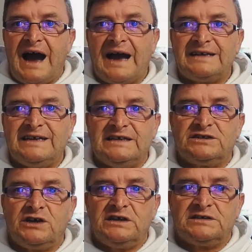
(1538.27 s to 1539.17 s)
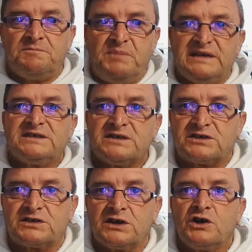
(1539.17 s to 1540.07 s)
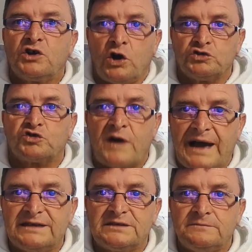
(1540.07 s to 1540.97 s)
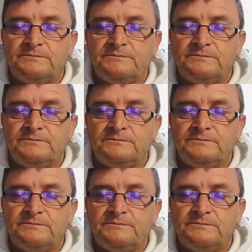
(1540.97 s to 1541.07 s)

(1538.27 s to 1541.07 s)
It is a business contract.